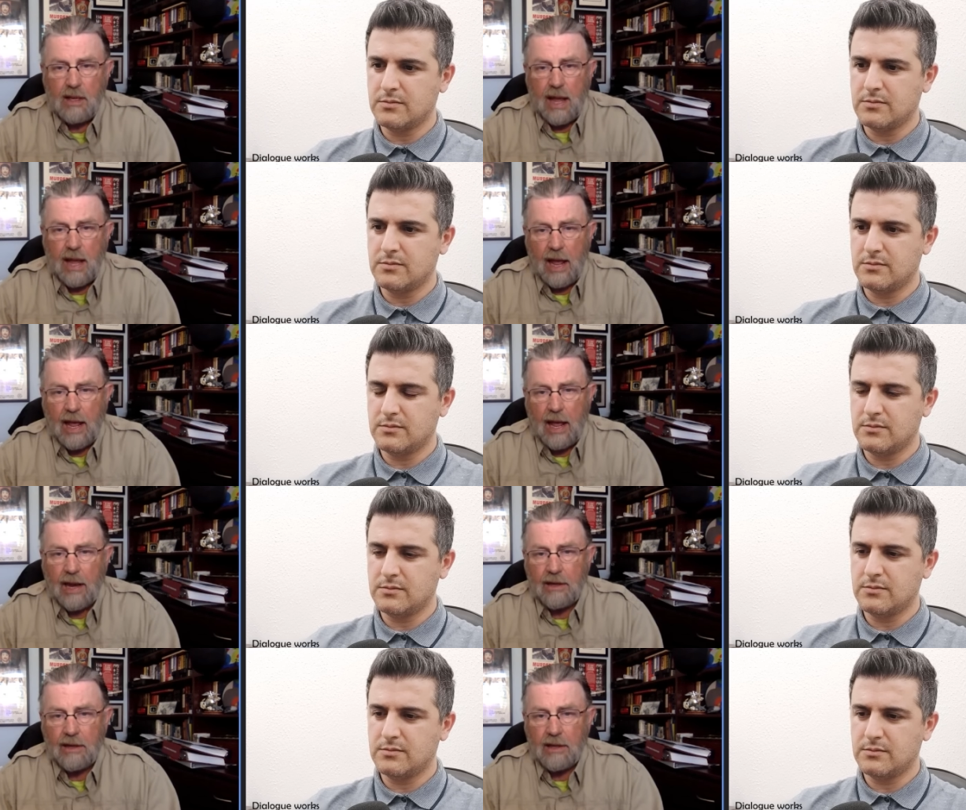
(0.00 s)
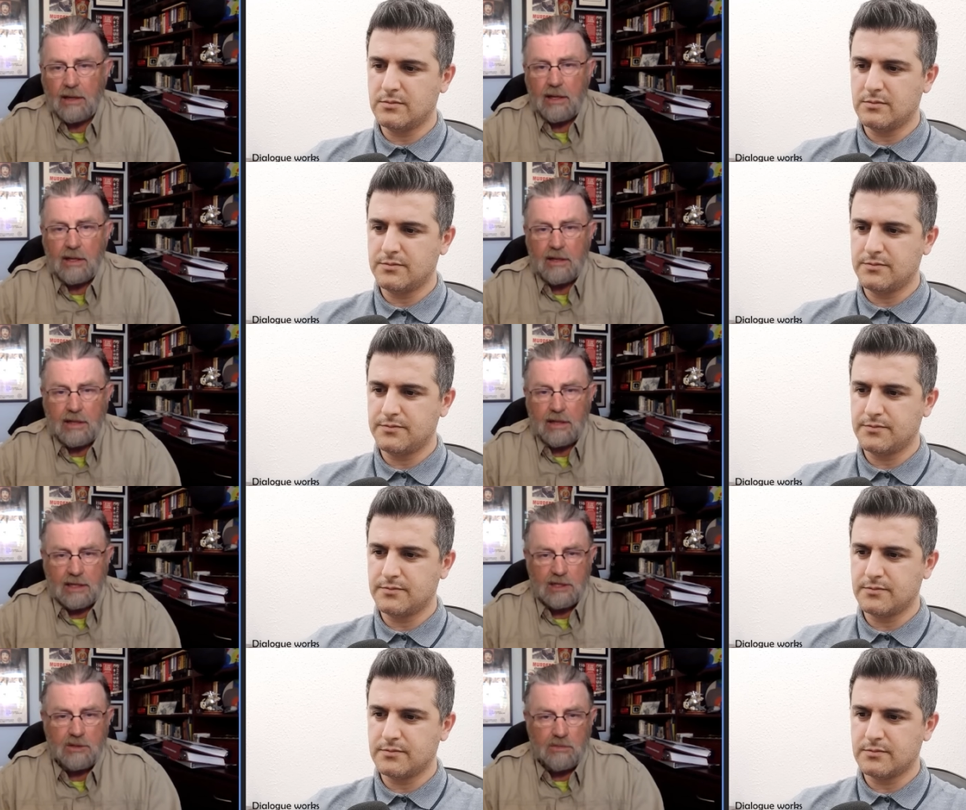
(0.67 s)
Speaker 1: And
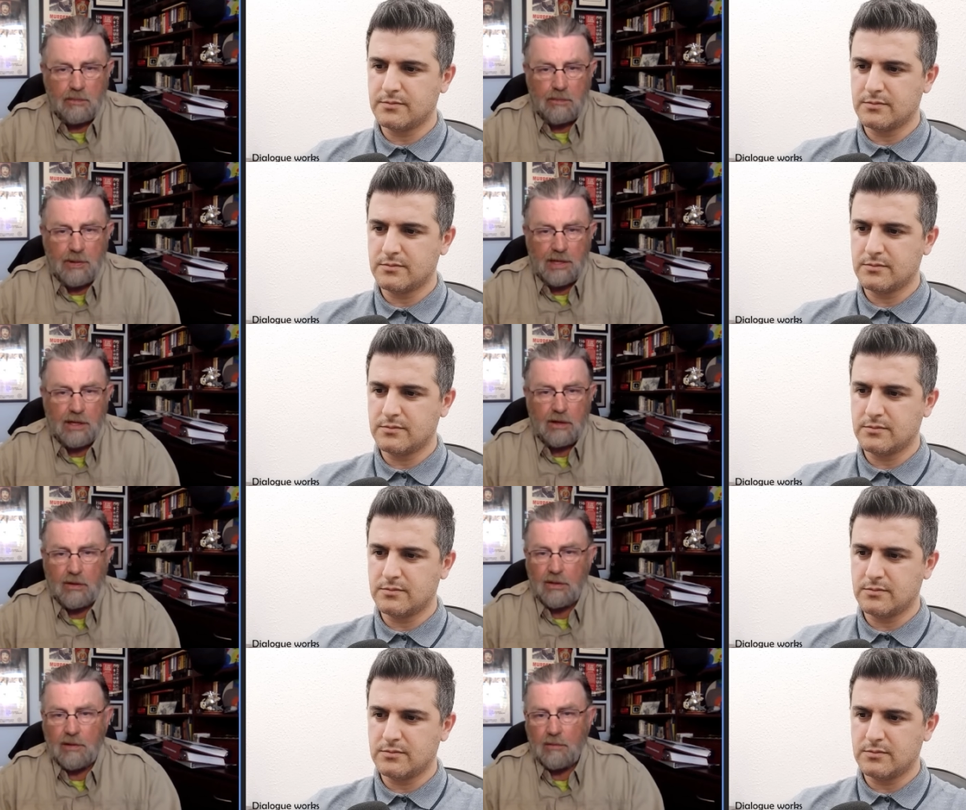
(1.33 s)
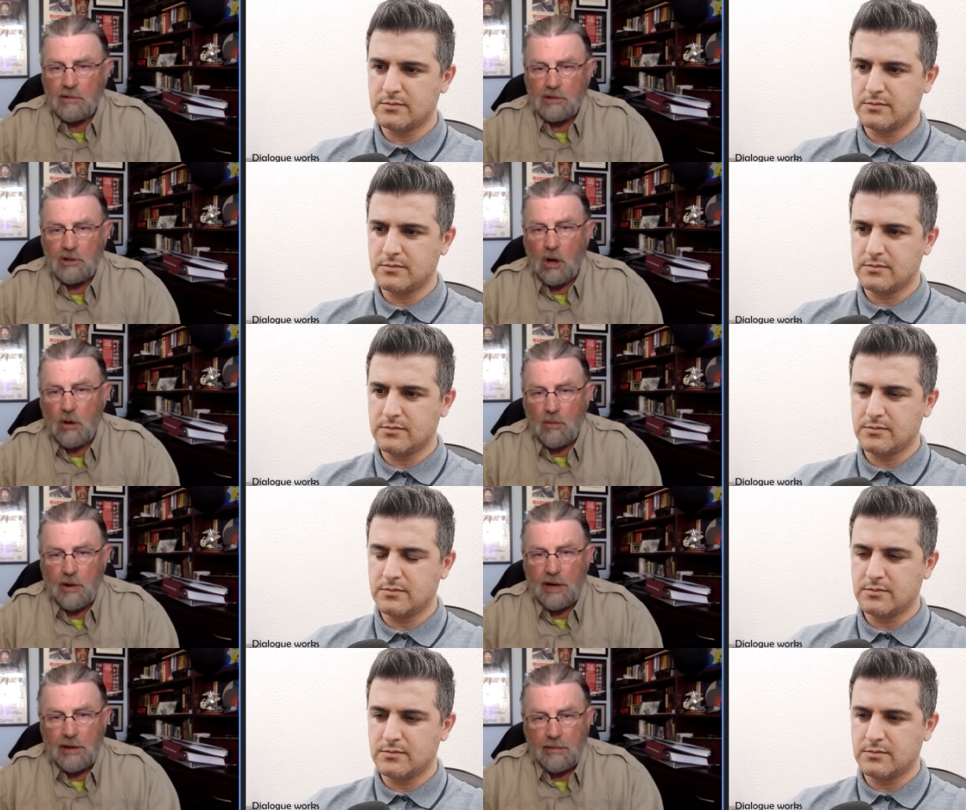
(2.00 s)
this bill that was
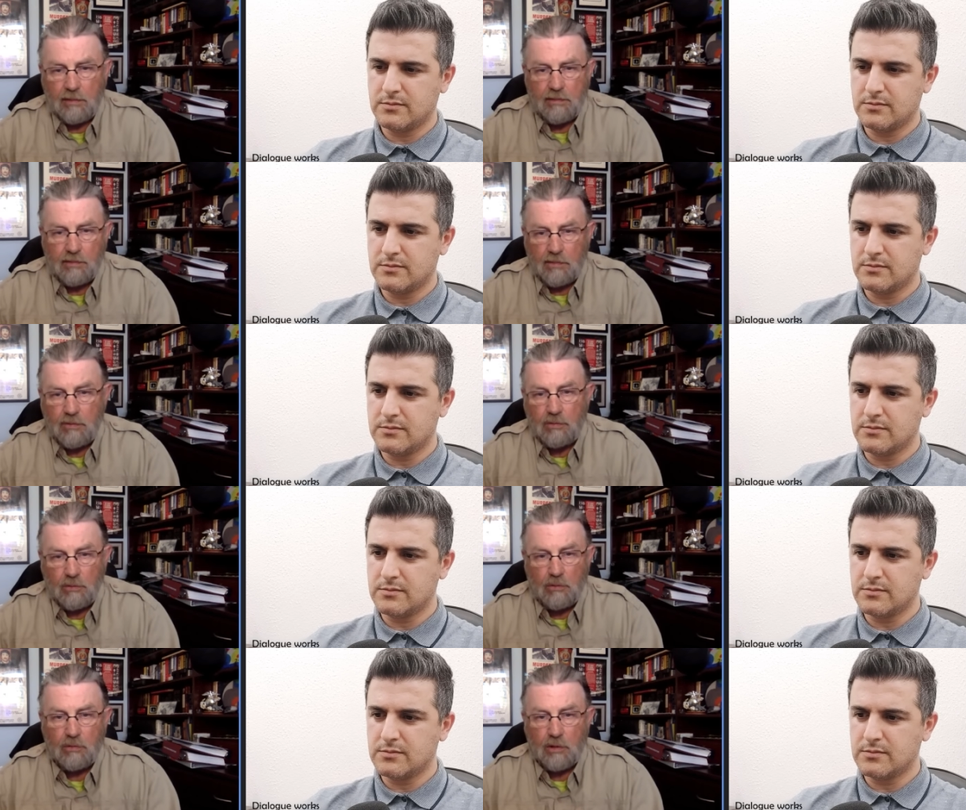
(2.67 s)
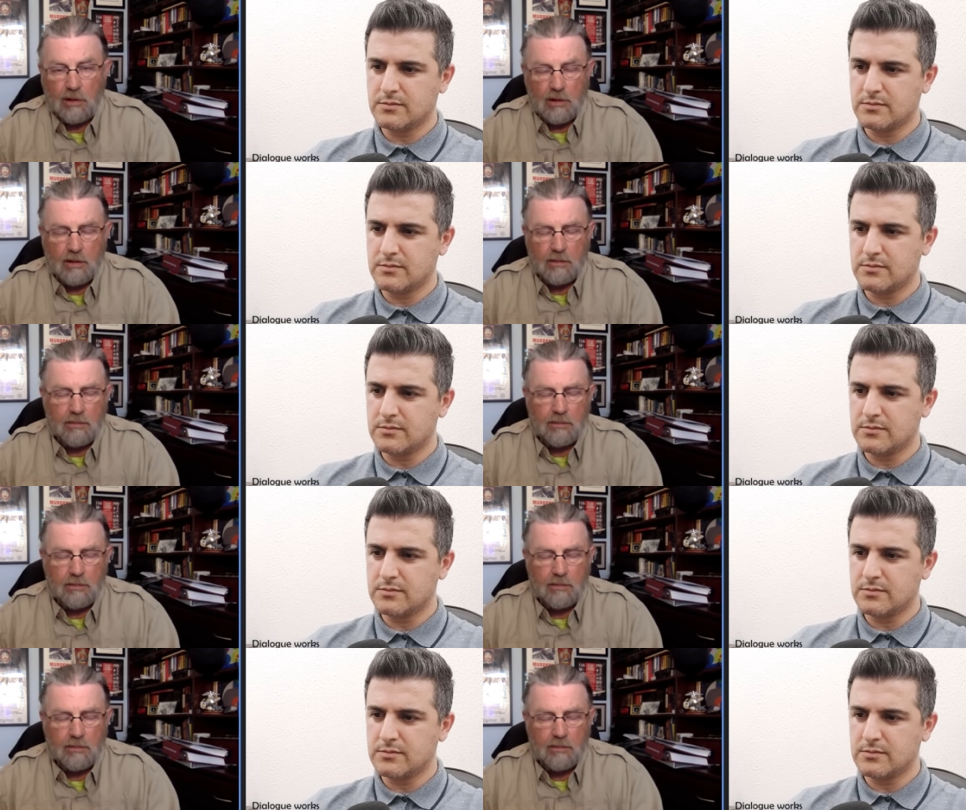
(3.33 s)
already through the